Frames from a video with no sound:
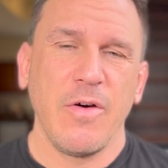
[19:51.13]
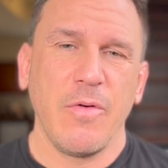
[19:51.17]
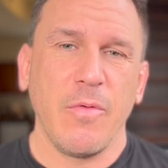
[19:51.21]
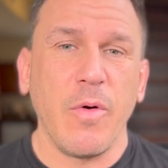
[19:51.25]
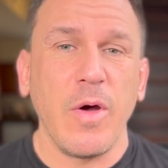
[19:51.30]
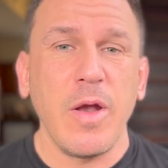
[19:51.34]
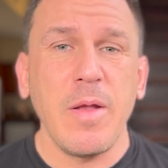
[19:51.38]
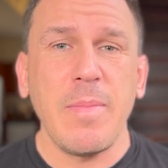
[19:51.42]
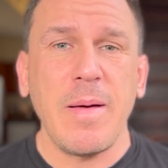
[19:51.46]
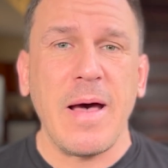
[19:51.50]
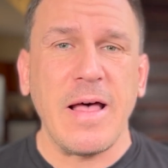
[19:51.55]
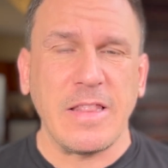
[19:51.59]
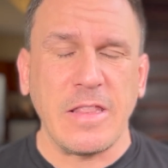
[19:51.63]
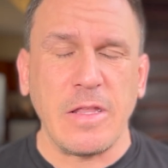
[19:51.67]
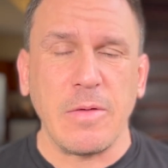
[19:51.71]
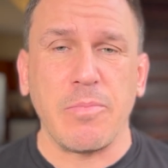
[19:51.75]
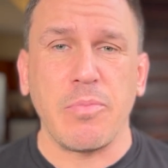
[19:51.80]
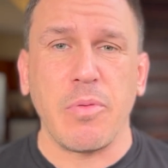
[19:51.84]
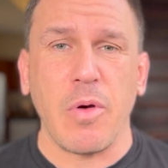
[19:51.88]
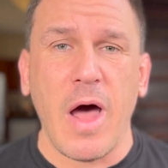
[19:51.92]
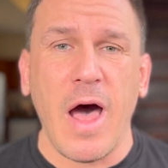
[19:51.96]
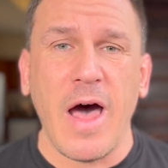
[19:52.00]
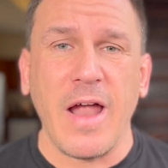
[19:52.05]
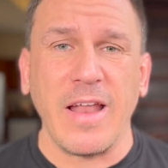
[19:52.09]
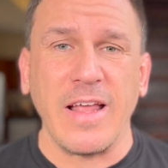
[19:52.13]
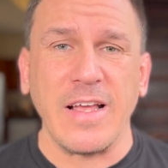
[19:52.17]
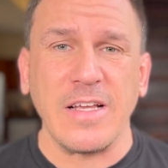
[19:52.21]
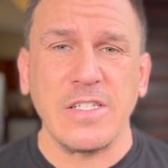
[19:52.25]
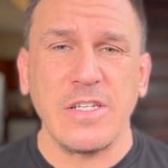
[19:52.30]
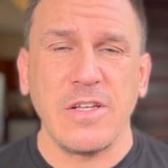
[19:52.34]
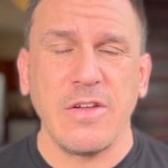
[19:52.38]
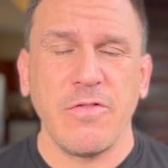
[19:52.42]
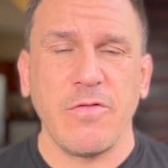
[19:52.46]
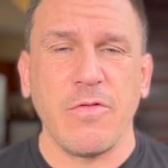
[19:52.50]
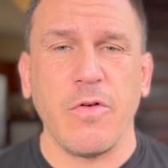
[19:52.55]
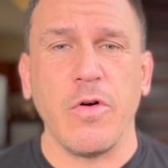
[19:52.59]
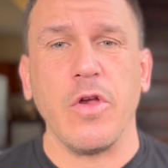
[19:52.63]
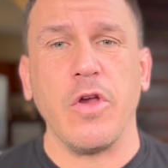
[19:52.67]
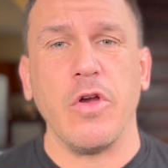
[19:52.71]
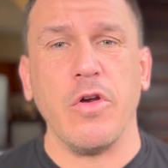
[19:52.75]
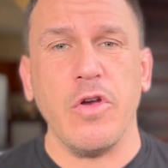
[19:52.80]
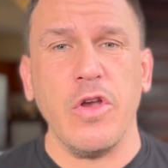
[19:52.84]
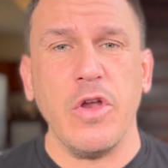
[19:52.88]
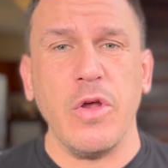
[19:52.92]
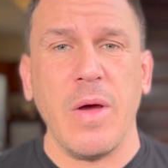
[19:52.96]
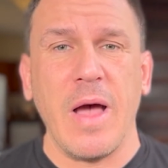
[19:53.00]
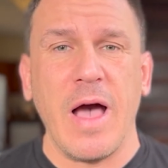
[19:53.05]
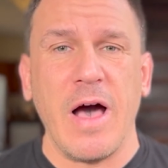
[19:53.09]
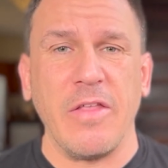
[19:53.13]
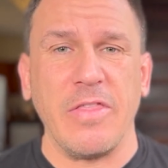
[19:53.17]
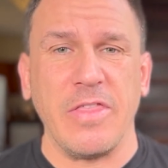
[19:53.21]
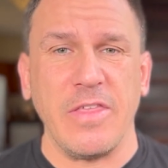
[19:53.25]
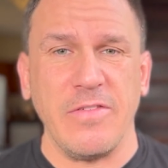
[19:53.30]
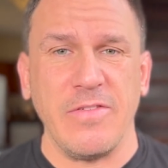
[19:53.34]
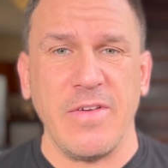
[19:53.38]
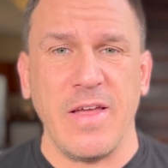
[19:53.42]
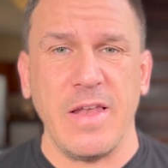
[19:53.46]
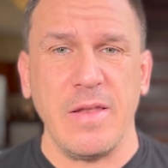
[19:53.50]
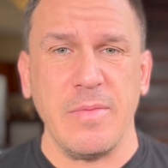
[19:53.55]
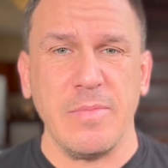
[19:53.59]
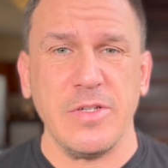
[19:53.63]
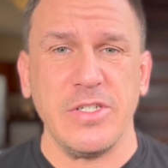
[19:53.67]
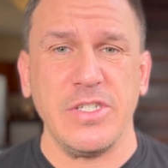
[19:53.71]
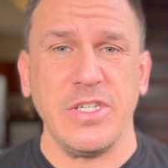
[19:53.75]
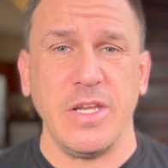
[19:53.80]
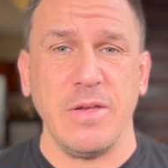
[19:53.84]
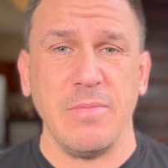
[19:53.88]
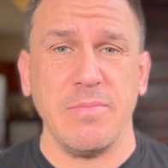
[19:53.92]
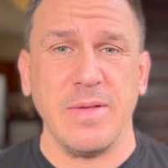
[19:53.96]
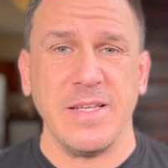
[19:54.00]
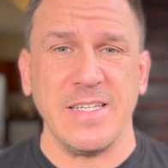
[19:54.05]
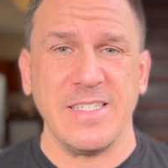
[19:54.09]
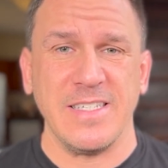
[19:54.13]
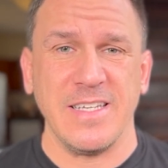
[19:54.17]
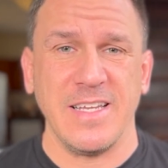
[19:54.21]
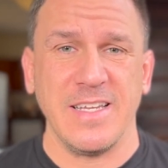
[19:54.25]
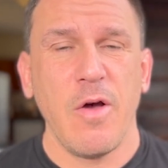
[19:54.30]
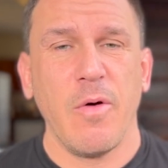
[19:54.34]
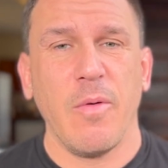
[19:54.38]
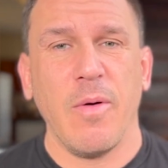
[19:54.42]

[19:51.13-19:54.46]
What about the products for your new healthy vending machine business?